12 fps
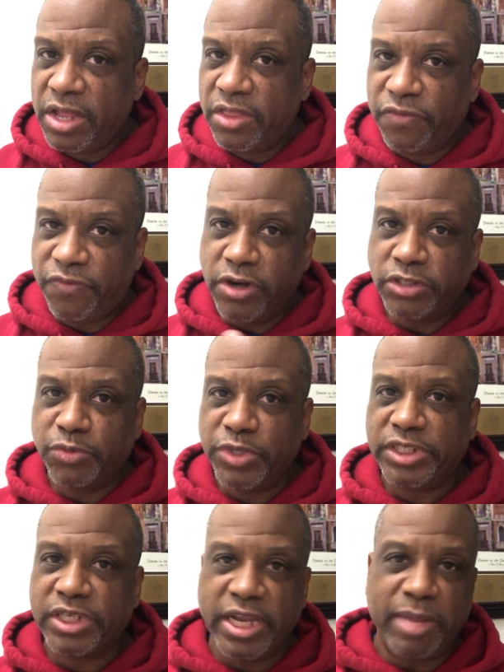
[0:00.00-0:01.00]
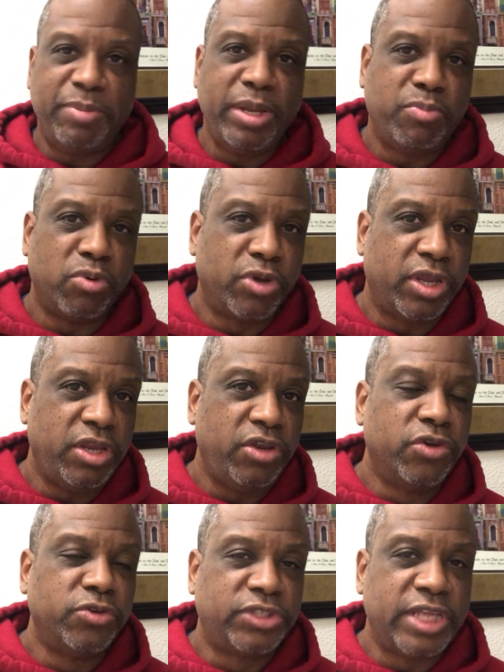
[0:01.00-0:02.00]
The first reason that people
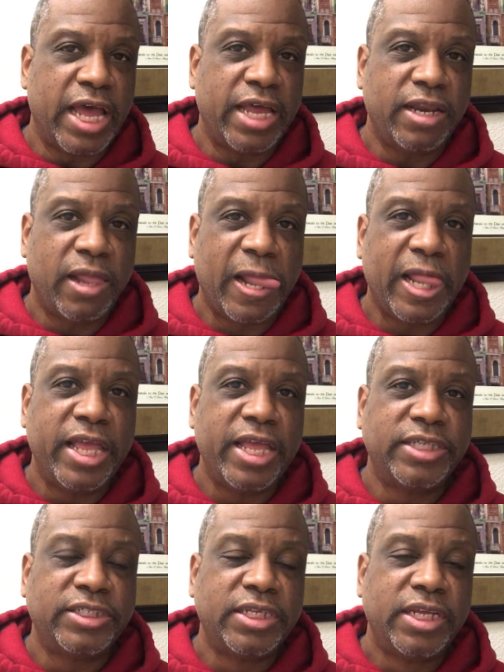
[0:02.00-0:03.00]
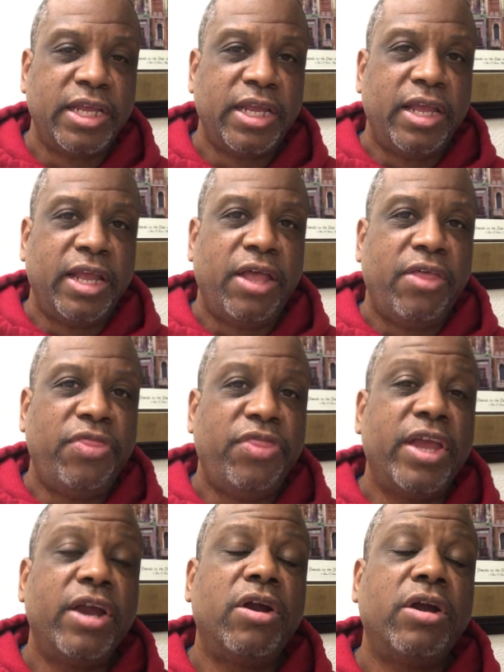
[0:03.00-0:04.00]
use that is
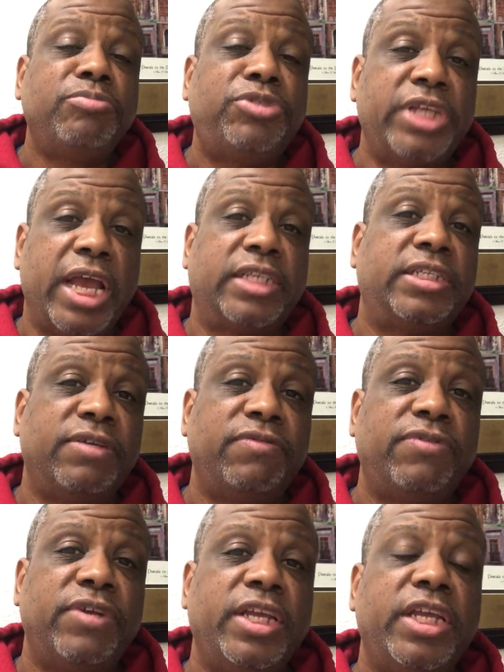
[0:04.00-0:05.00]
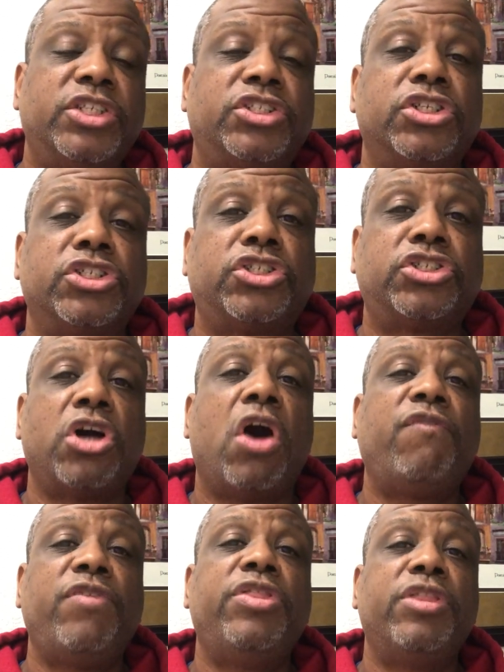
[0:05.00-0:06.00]
their objective is to
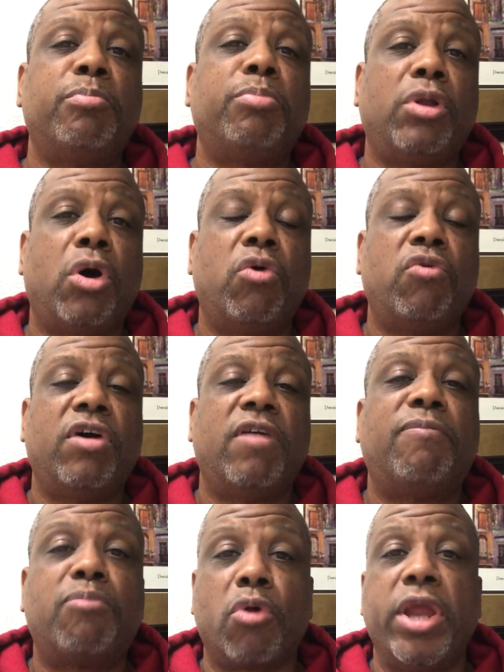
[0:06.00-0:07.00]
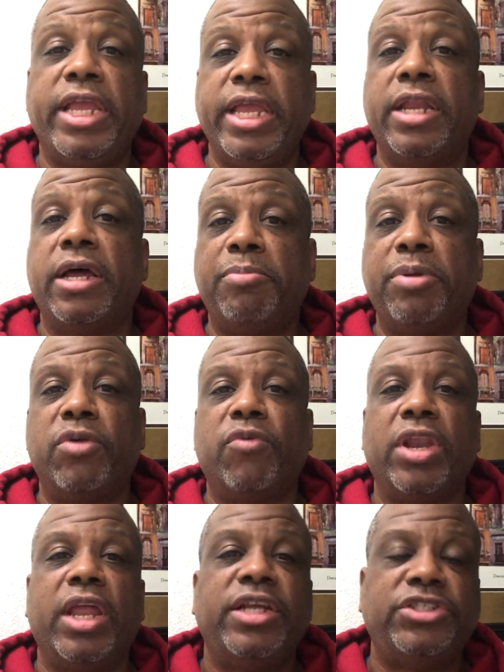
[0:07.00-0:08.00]
soften the blow of breaking up in a
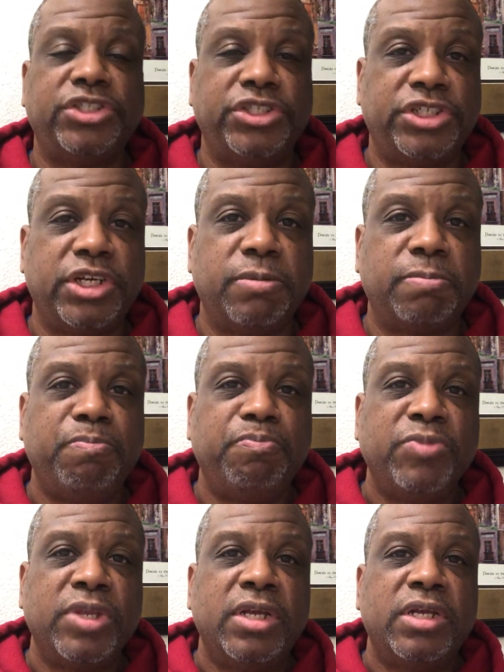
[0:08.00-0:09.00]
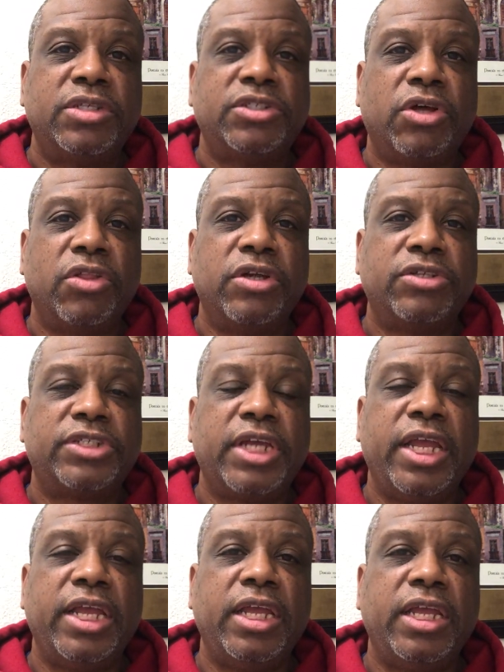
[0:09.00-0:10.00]
relationship. So they'll
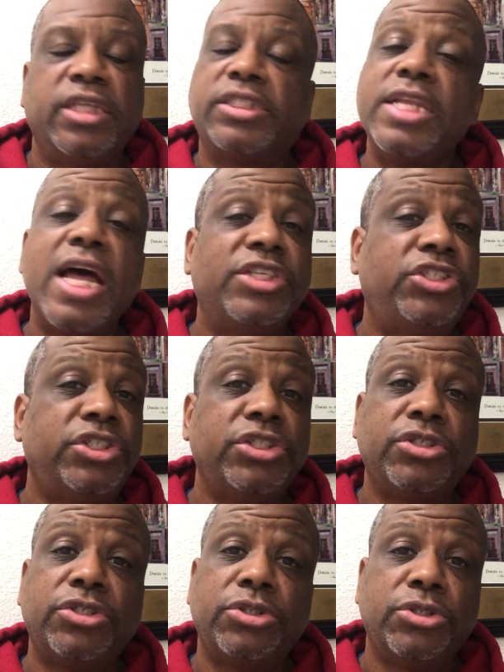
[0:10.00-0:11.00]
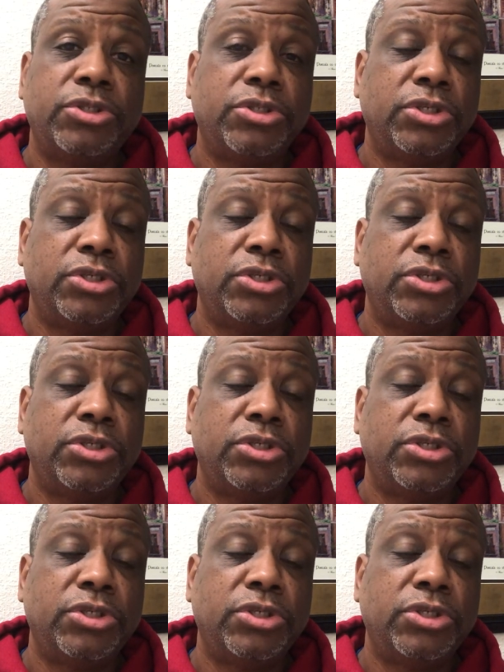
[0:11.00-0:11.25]
say, It's not you.